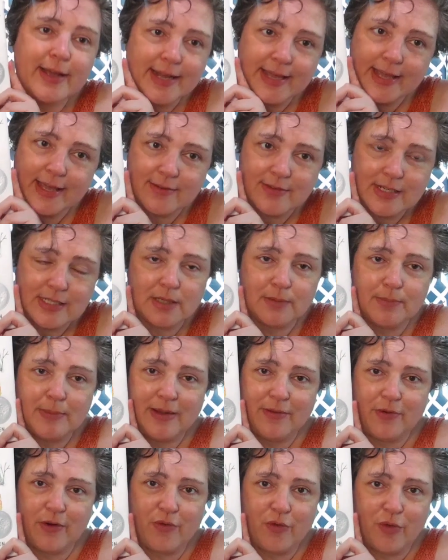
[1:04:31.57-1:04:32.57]
going to give it to
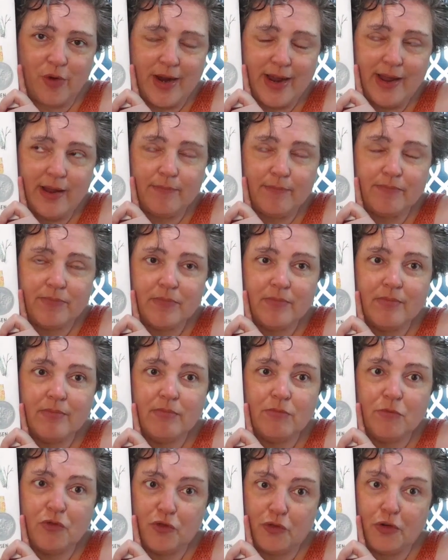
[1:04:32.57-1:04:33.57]
me for free?
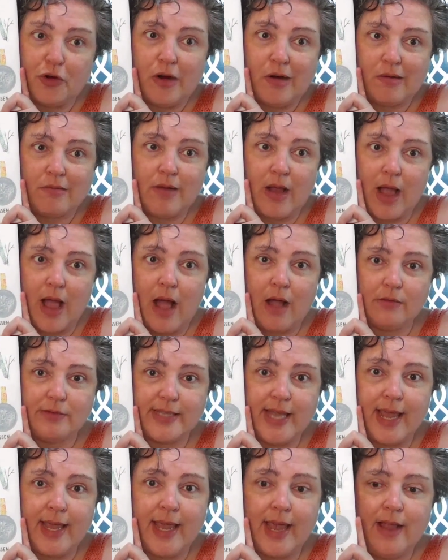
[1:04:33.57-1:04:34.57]
Sure, I'll
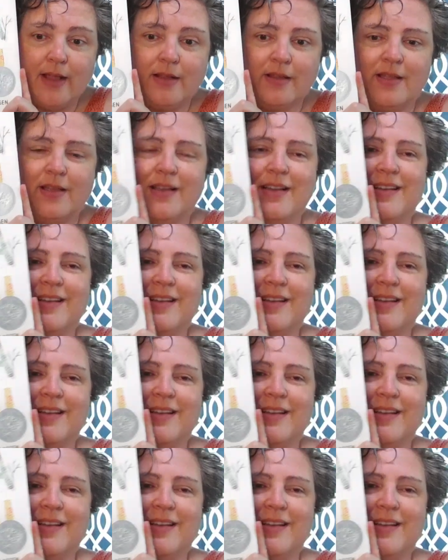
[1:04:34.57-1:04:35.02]
take it.